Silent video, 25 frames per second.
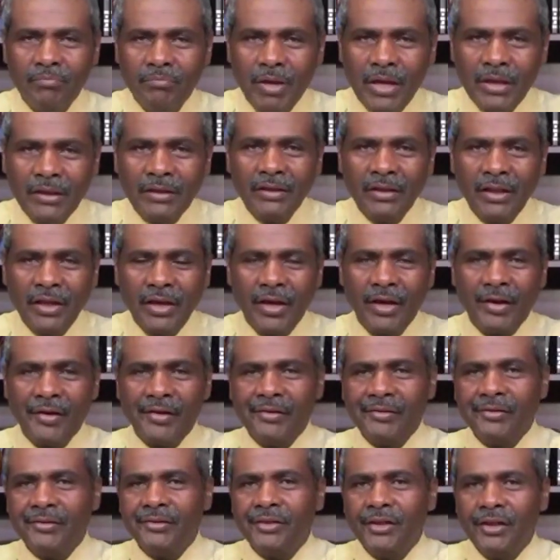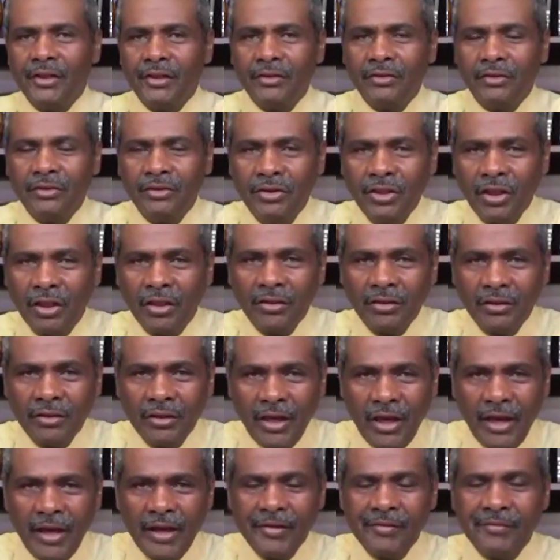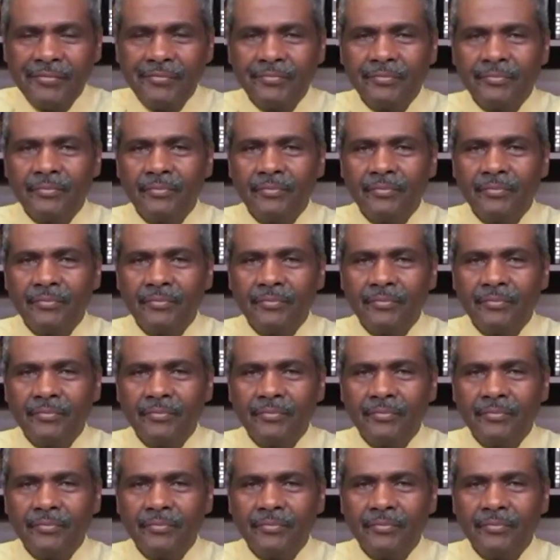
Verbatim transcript: Been there, done that.